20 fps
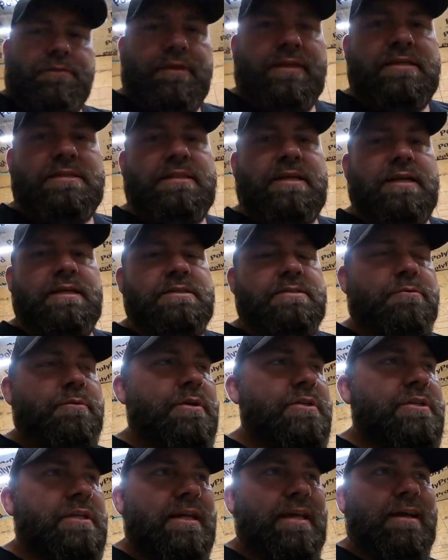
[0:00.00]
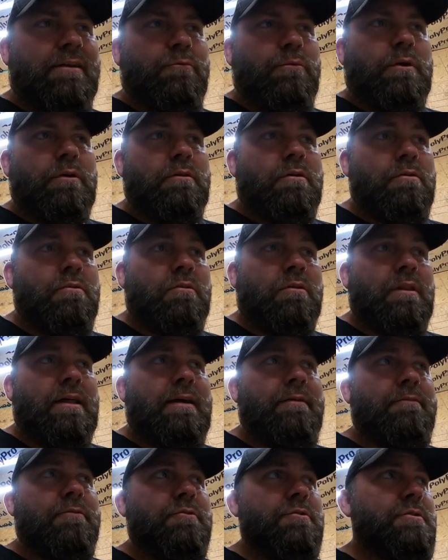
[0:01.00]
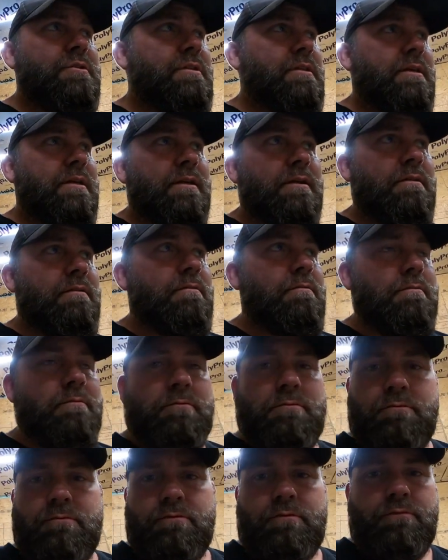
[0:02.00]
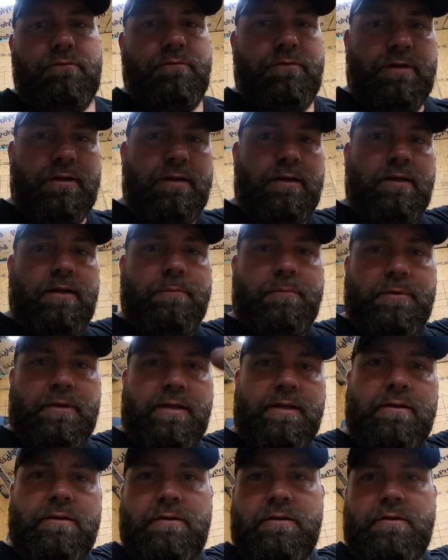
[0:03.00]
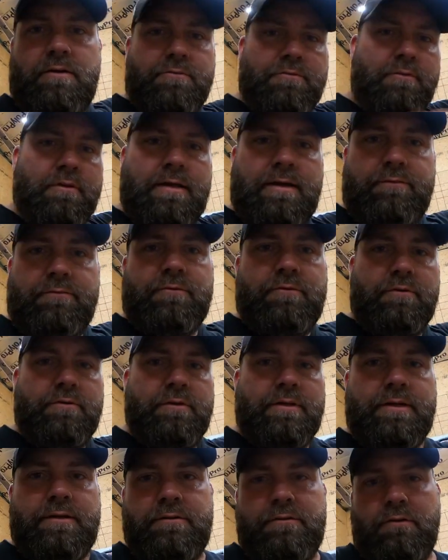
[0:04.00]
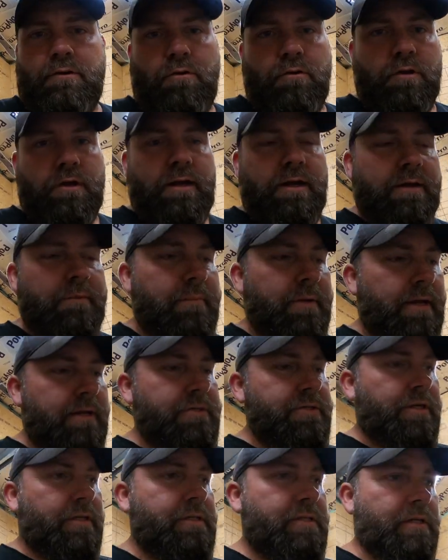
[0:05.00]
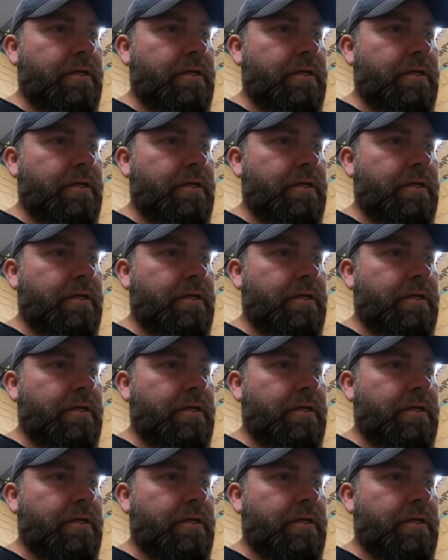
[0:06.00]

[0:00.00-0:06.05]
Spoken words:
These things originally had real long levers that fit up and hit another lever and did all kind of magic.